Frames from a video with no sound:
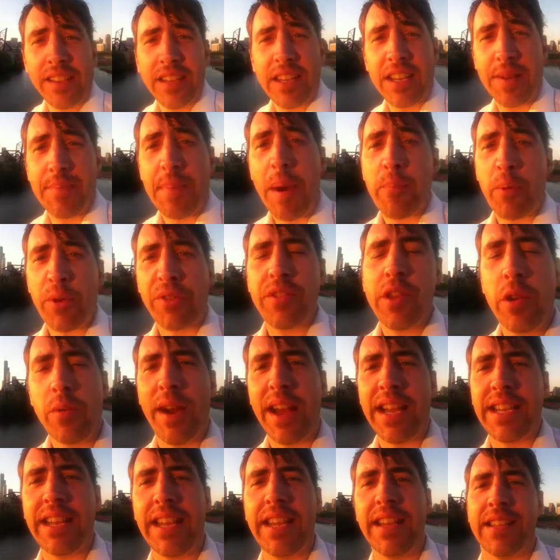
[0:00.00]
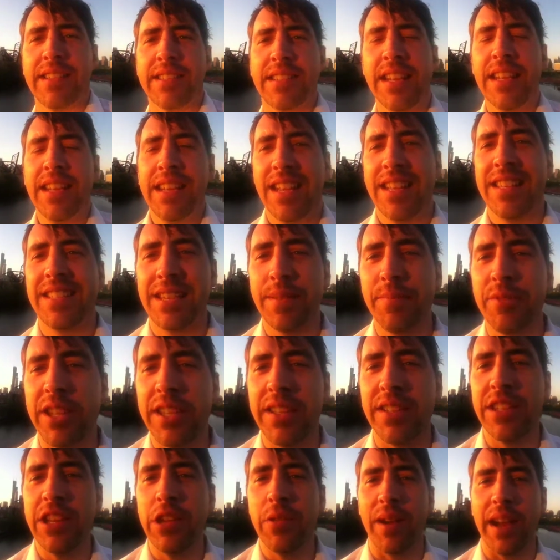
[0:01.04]
come up with new ideas, and some of
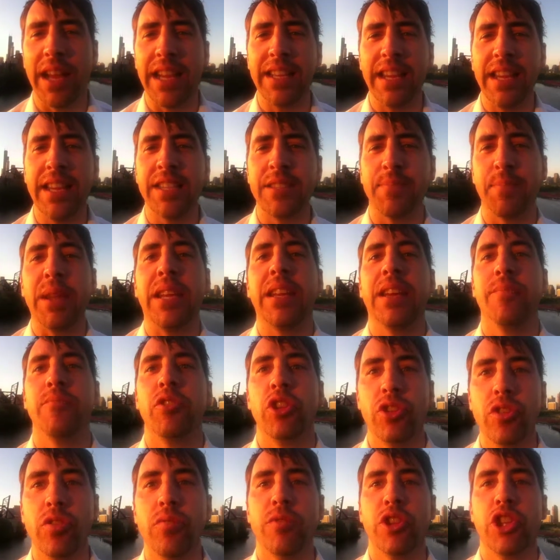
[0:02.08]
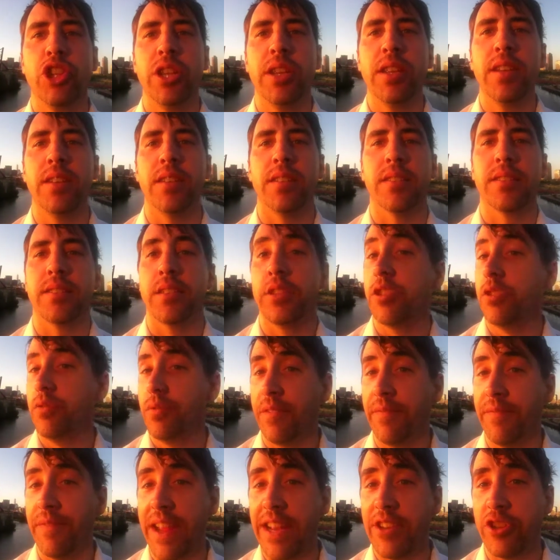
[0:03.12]
these new ideas become the new machines, the new
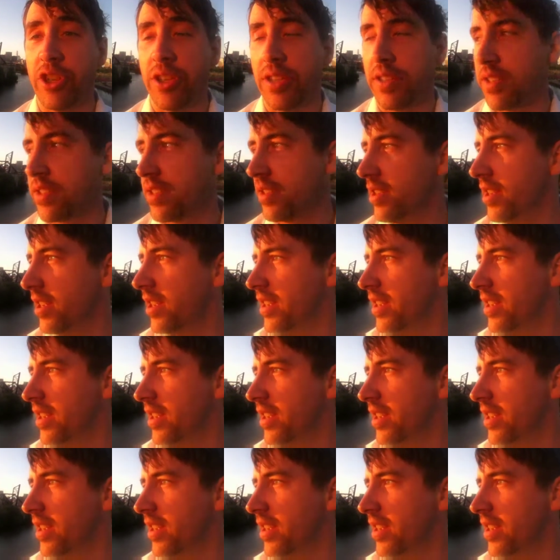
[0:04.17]
inventions.